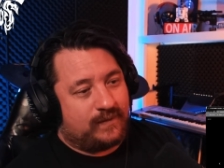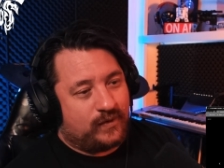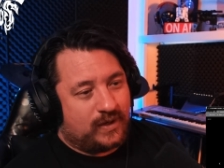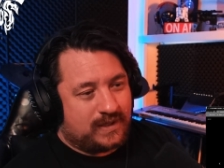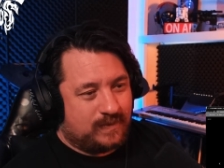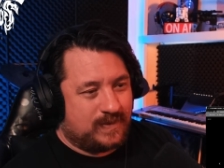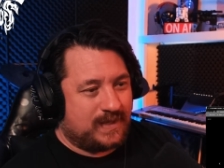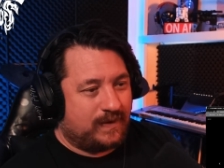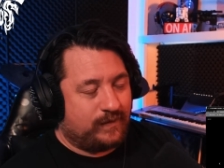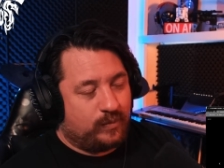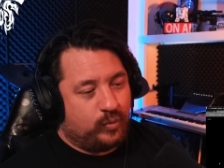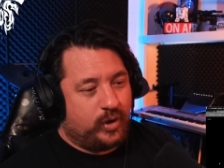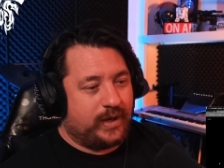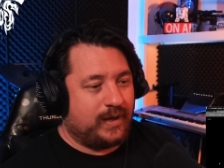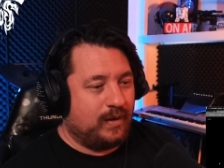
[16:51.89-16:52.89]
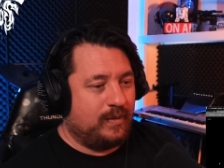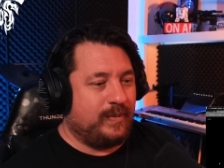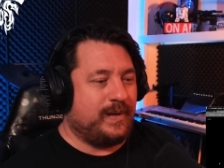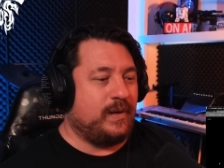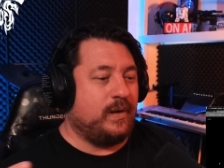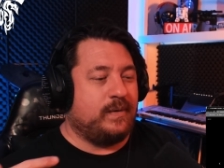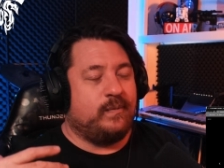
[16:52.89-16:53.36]
I've got some stuff I'm working on,
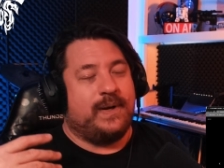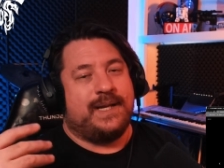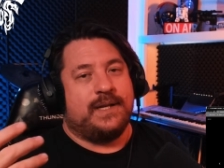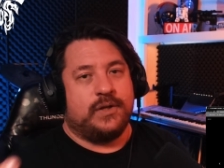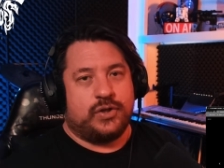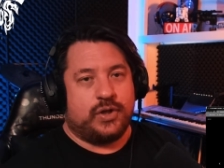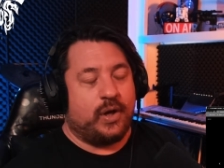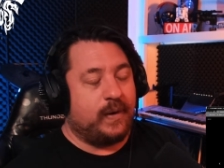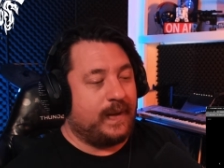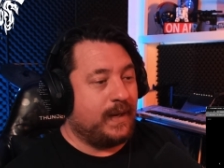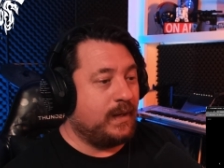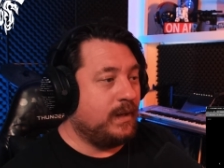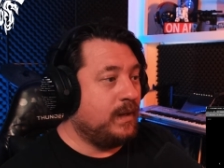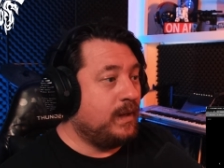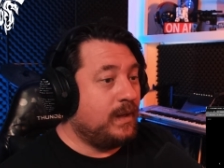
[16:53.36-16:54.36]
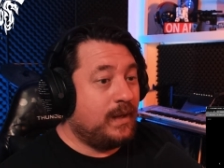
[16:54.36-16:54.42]
but not ready to show yet.